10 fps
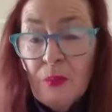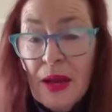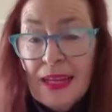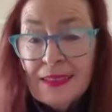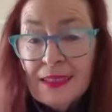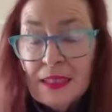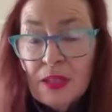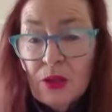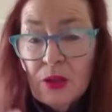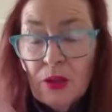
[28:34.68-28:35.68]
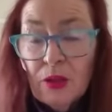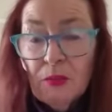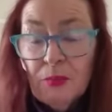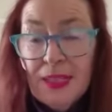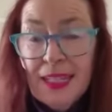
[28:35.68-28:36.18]
but
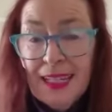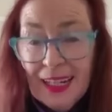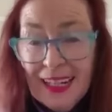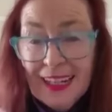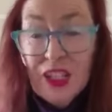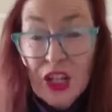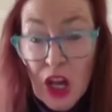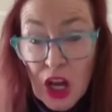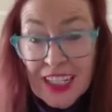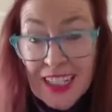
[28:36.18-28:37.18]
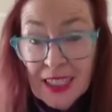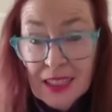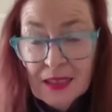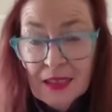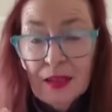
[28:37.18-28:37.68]
particularly at night
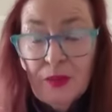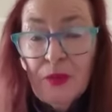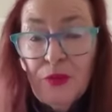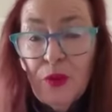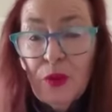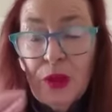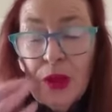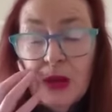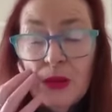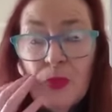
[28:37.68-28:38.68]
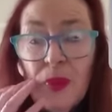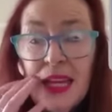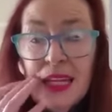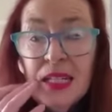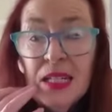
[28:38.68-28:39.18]
before you go to
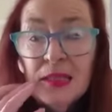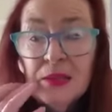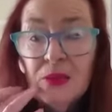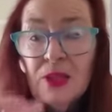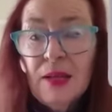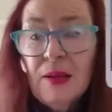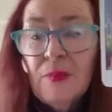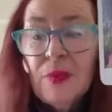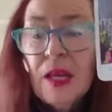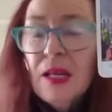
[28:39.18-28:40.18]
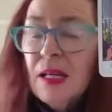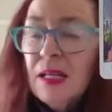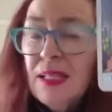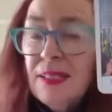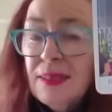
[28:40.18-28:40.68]
bed,
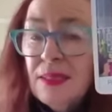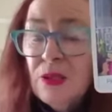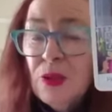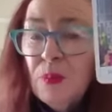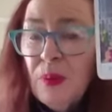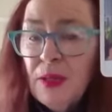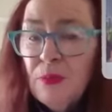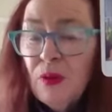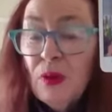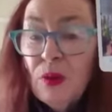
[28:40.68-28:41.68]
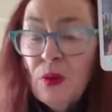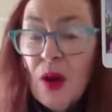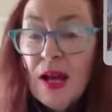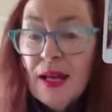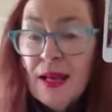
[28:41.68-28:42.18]
listen to people
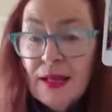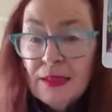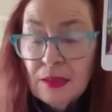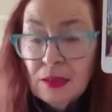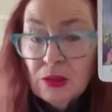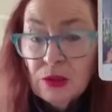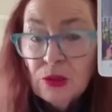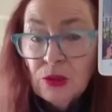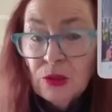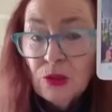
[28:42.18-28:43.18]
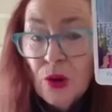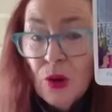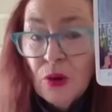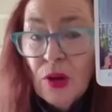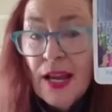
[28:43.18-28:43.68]
who are
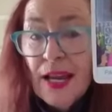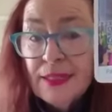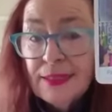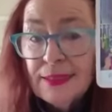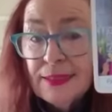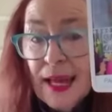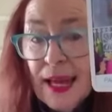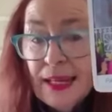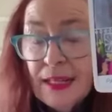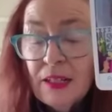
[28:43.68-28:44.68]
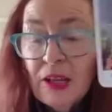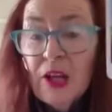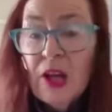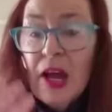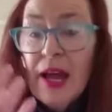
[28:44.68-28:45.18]
strong and sane
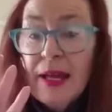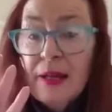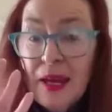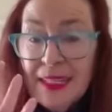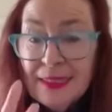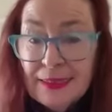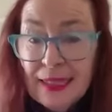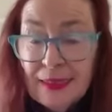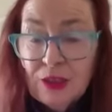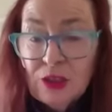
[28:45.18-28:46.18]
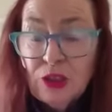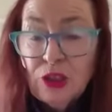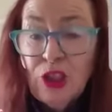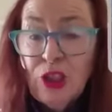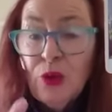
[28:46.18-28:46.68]
and make sense
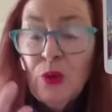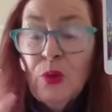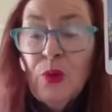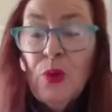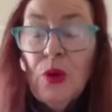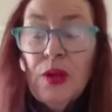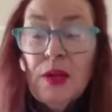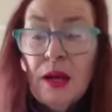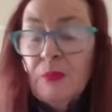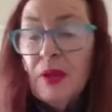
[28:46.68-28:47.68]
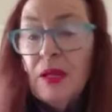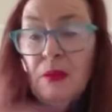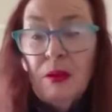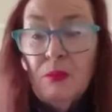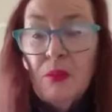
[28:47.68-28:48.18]
to you. I
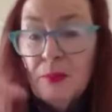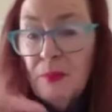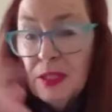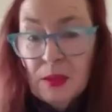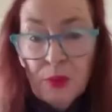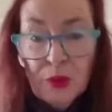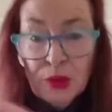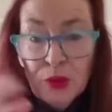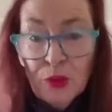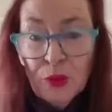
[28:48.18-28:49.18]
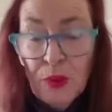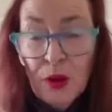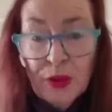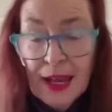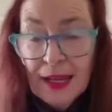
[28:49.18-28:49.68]
mean, it might be a spiritual
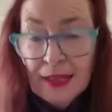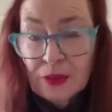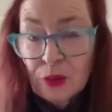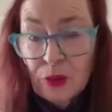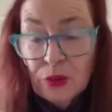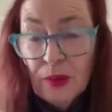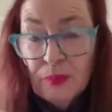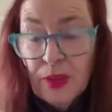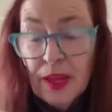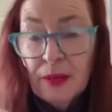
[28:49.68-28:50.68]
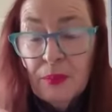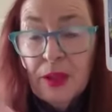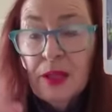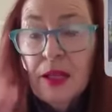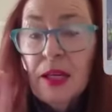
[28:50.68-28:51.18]
podcast or something,
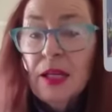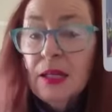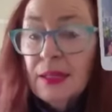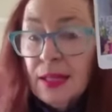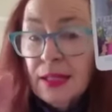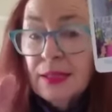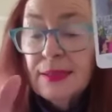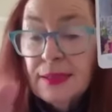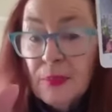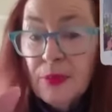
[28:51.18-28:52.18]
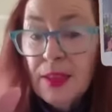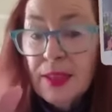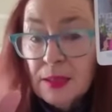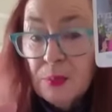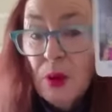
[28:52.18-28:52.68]
but something
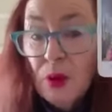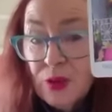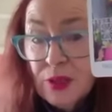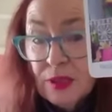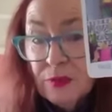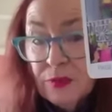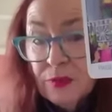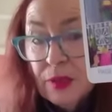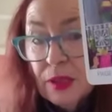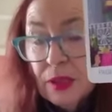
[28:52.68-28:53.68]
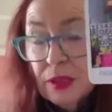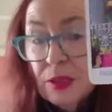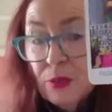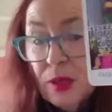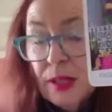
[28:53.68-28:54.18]
that's positive
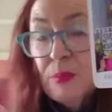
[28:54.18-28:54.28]
is really